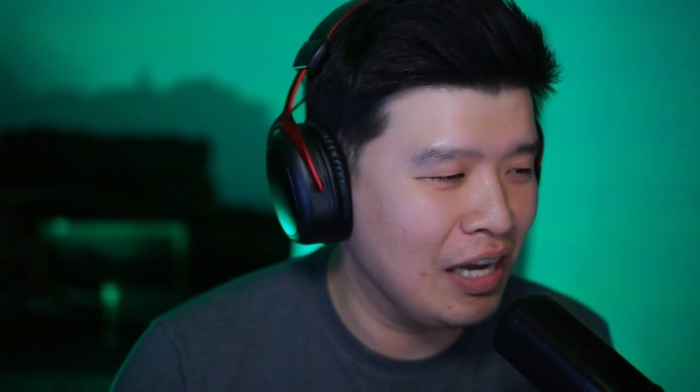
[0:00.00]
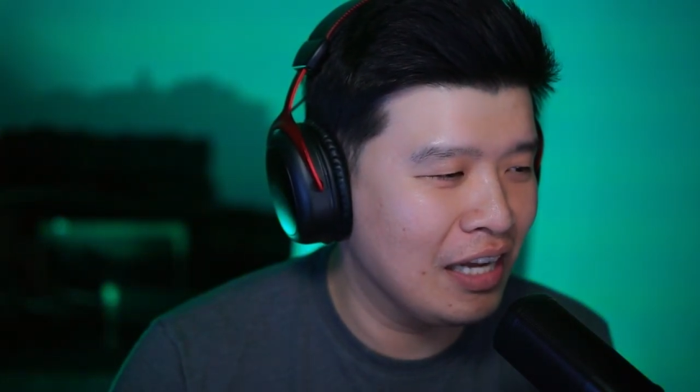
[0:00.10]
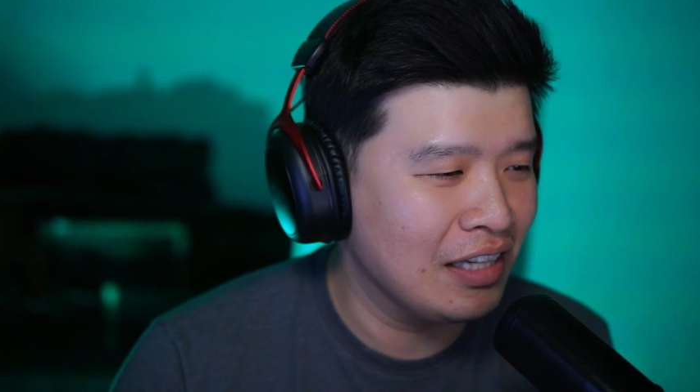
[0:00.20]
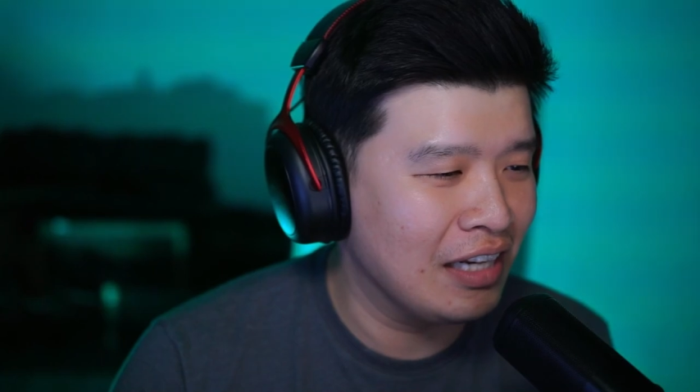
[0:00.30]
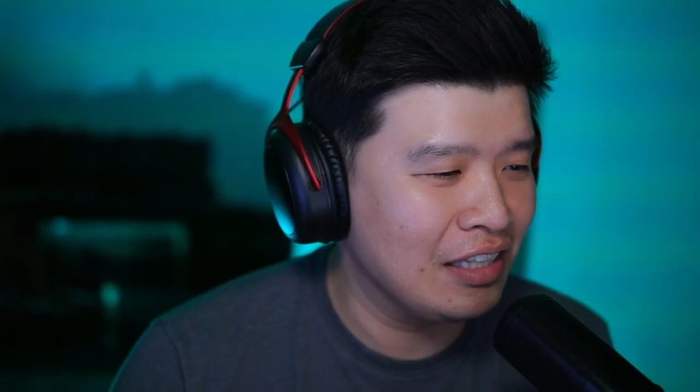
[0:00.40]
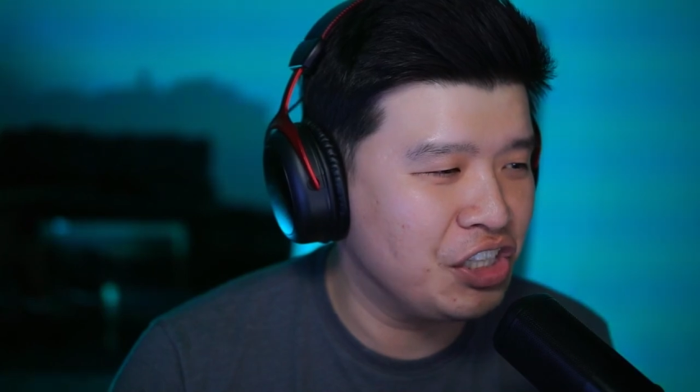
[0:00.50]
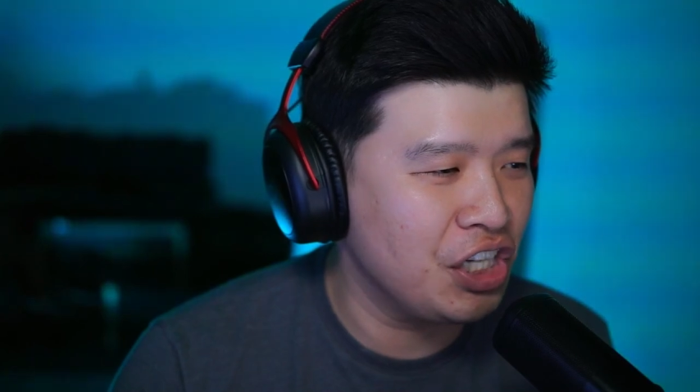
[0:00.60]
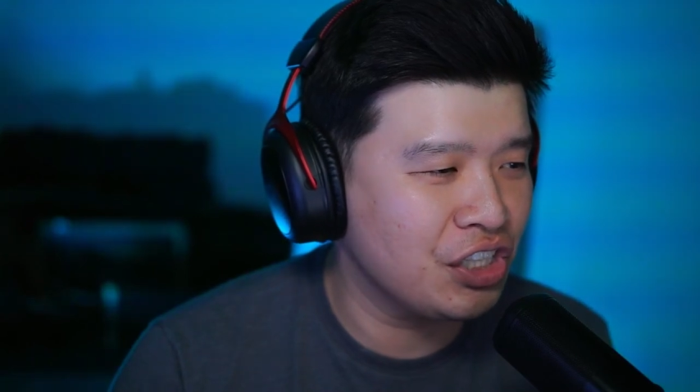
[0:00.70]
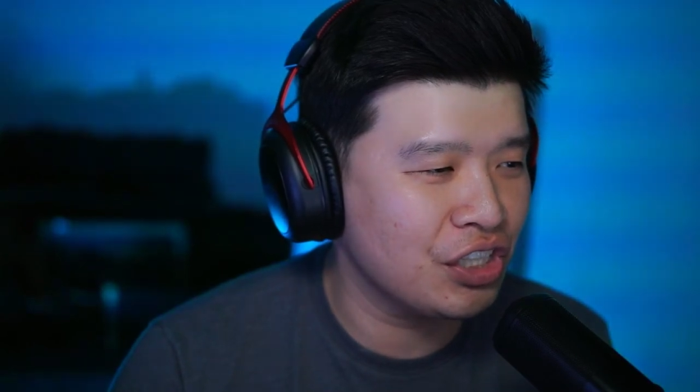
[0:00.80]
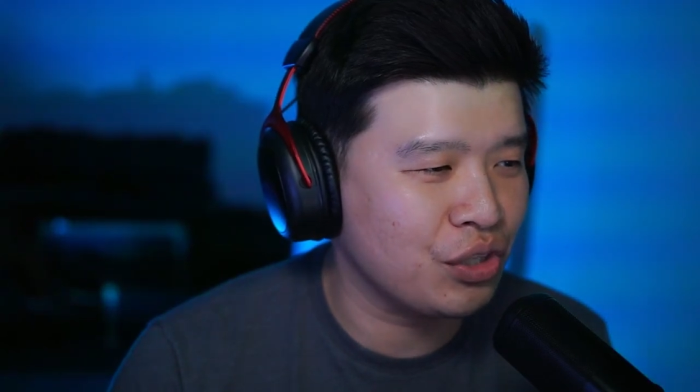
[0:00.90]
And then
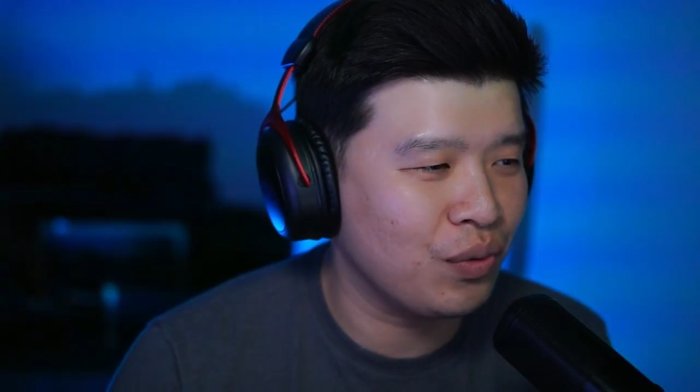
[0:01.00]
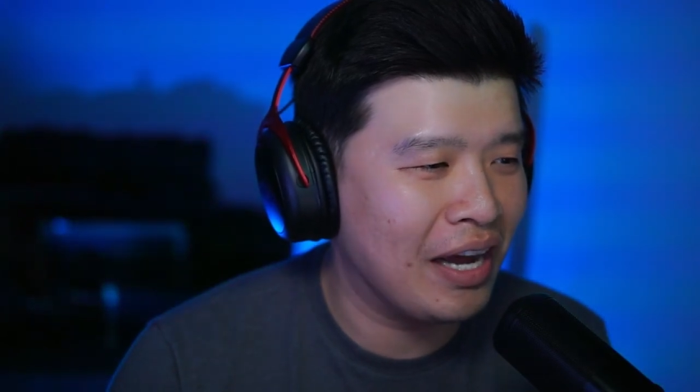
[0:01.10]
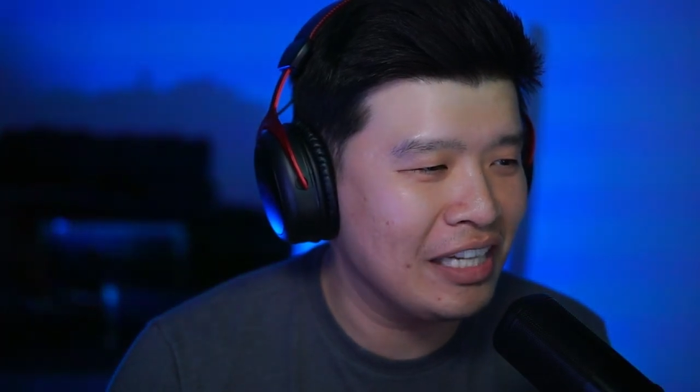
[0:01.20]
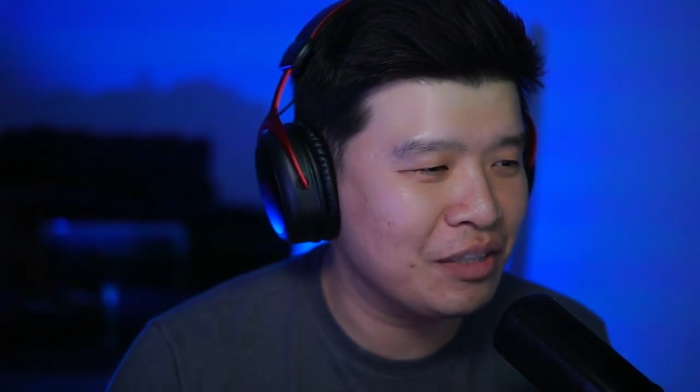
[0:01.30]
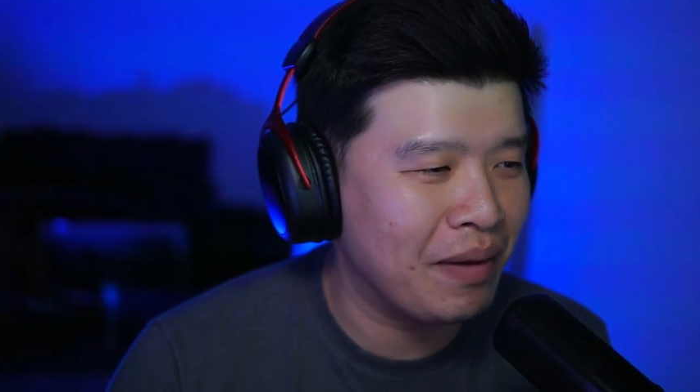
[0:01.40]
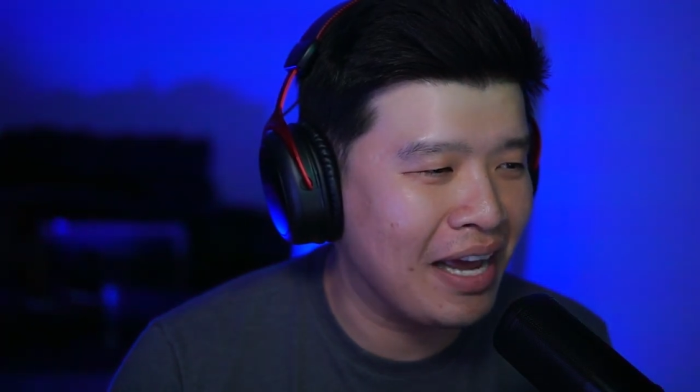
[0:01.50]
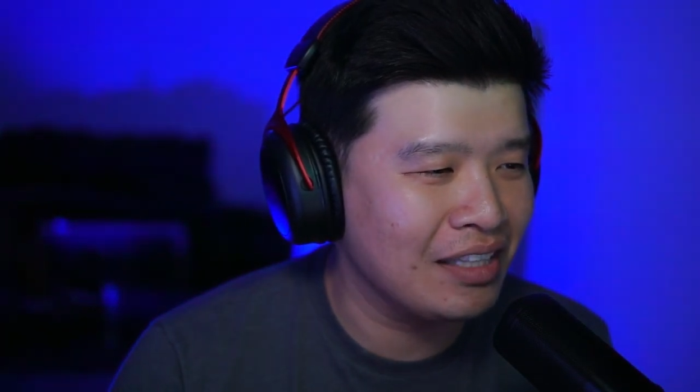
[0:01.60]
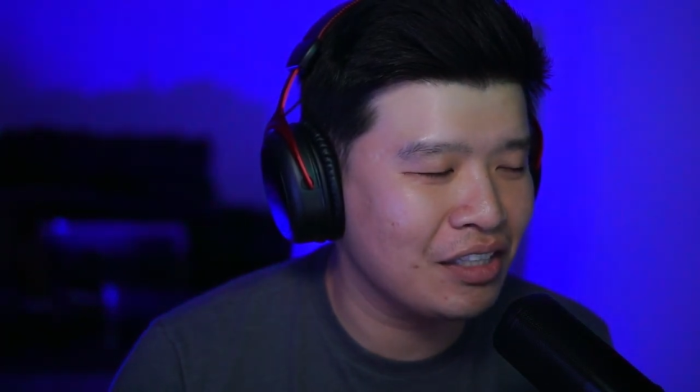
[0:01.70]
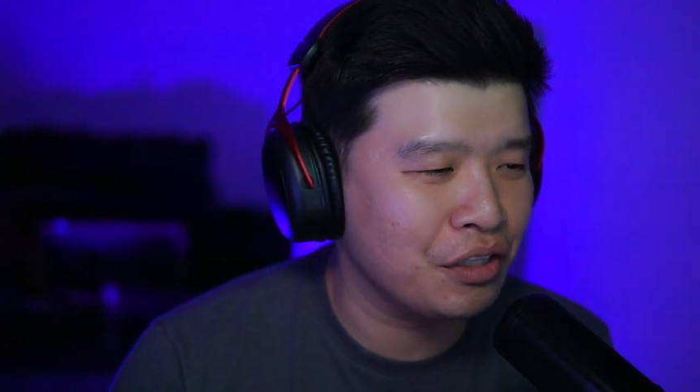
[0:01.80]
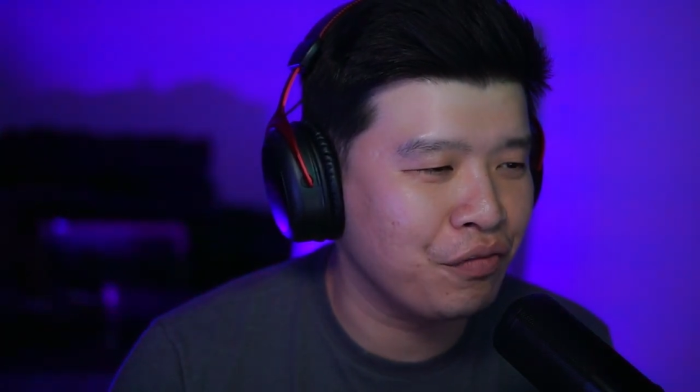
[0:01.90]
Jesus Christ, man,
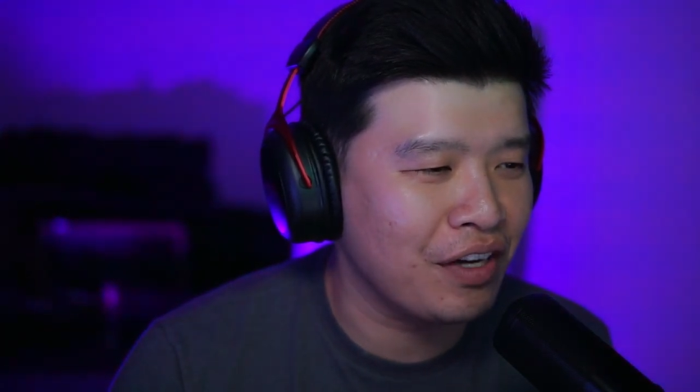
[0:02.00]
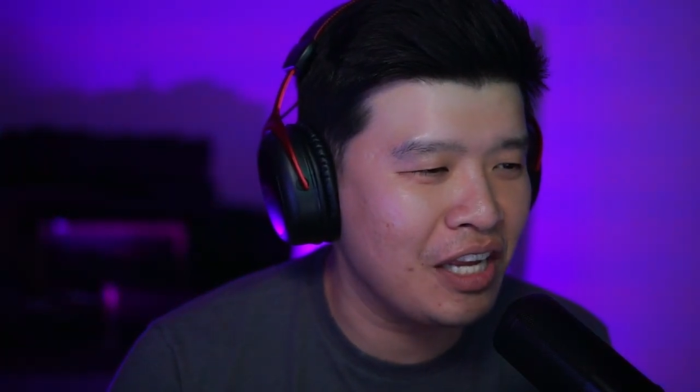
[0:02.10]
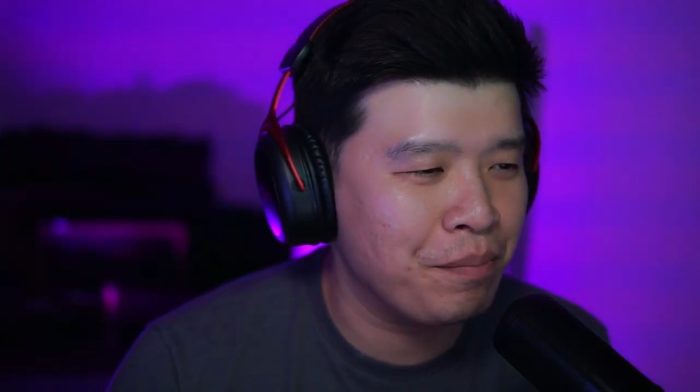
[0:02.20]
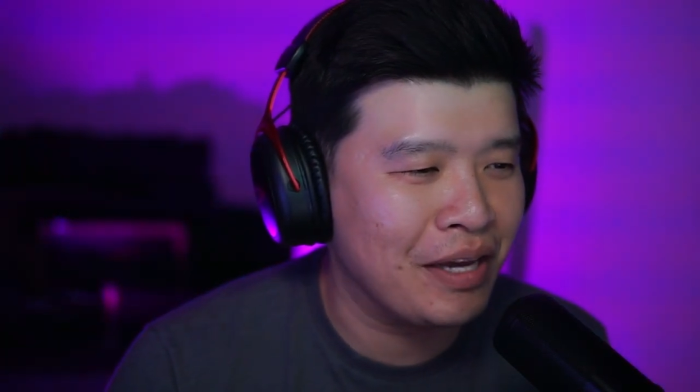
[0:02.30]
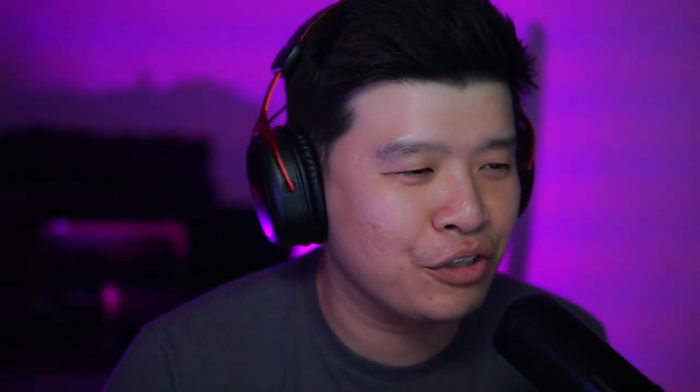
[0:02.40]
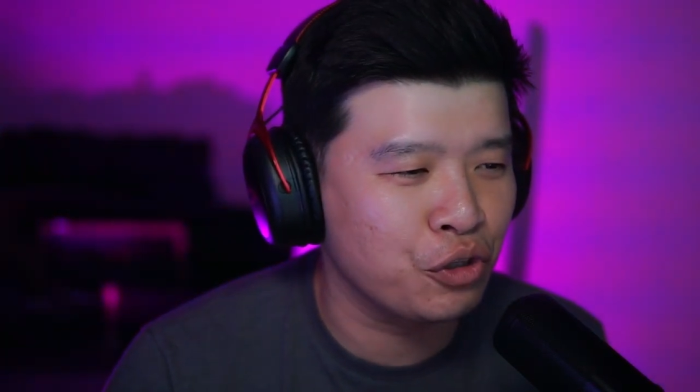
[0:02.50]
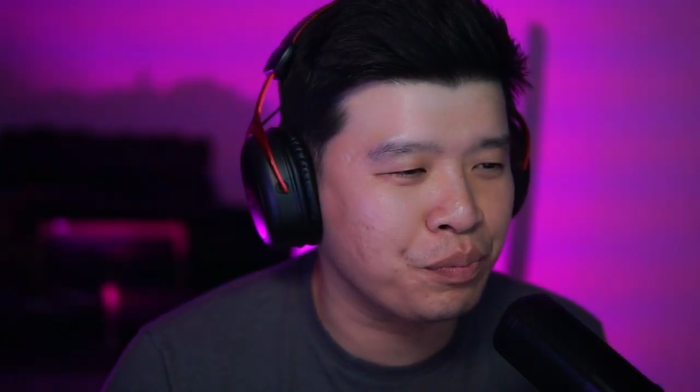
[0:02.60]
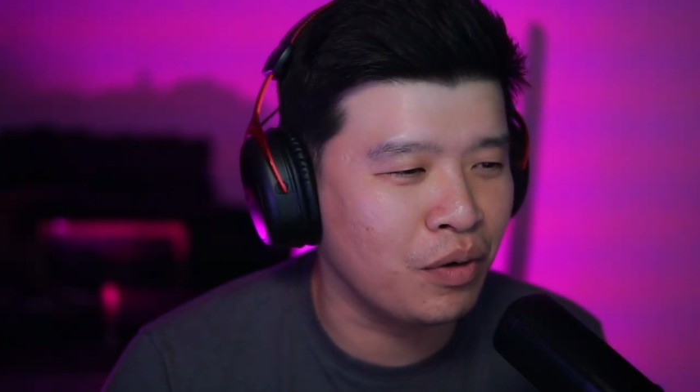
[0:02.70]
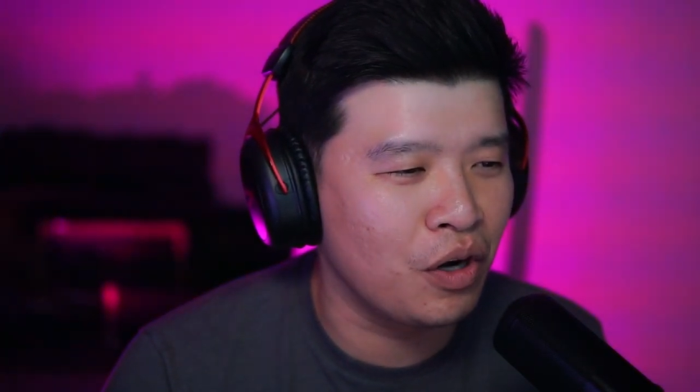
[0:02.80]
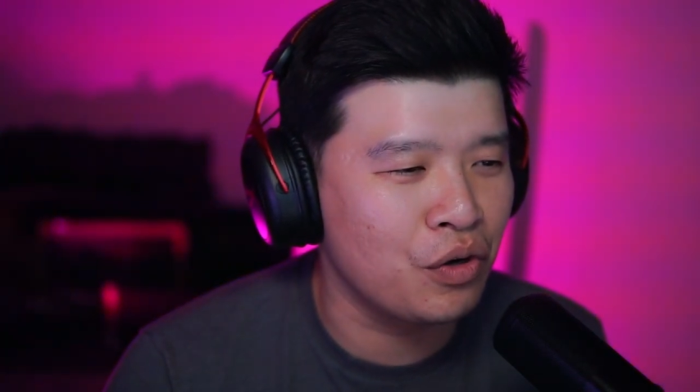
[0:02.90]
this is fucking pixels,
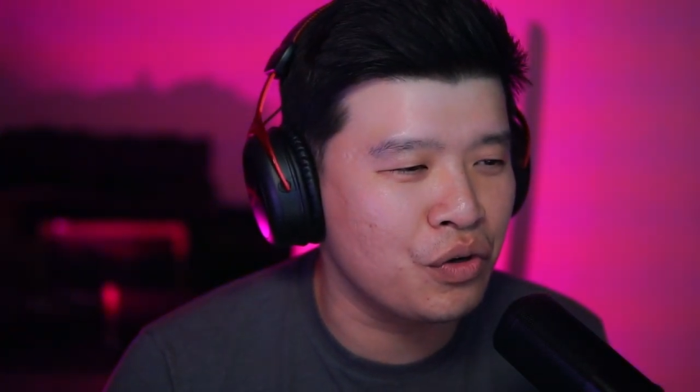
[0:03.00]
bro.